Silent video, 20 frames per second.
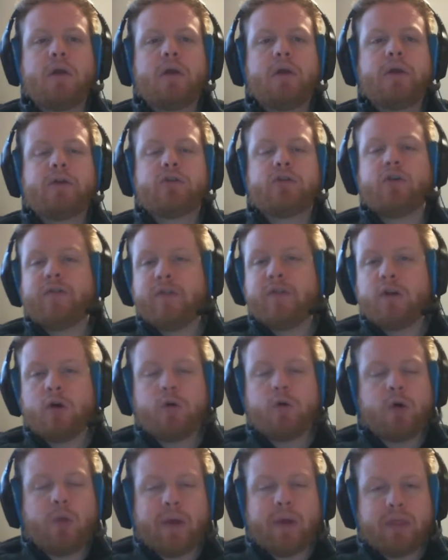So if you don't
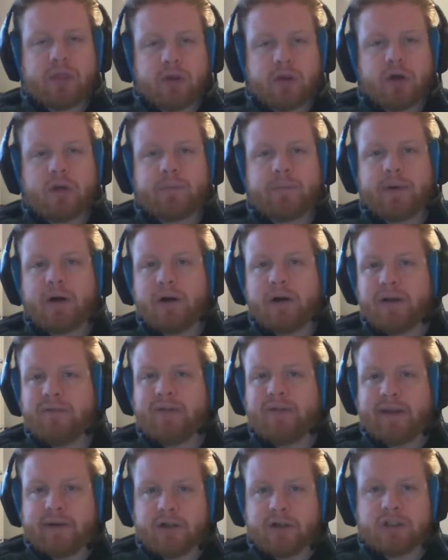know what third-party
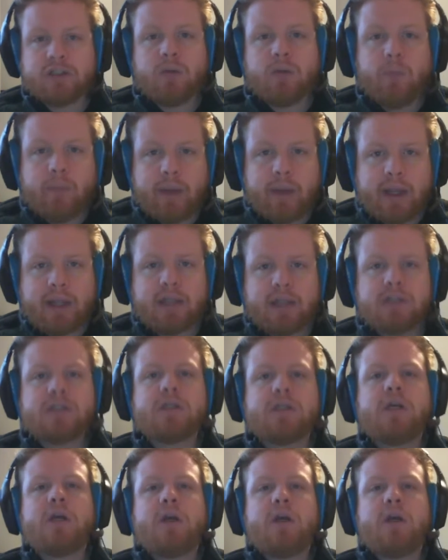vendors means,